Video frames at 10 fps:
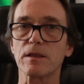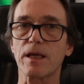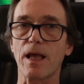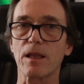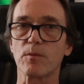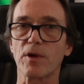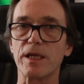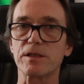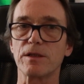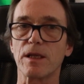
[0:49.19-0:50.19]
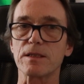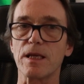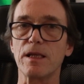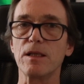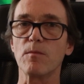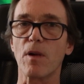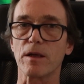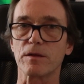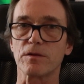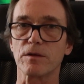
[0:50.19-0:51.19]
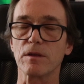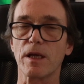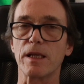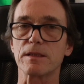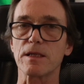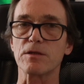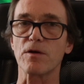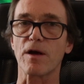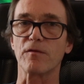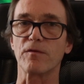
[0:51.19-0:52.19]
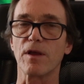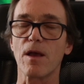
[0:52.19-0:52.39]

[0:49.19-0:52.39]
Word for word: the calibration that's in the monitor and since you have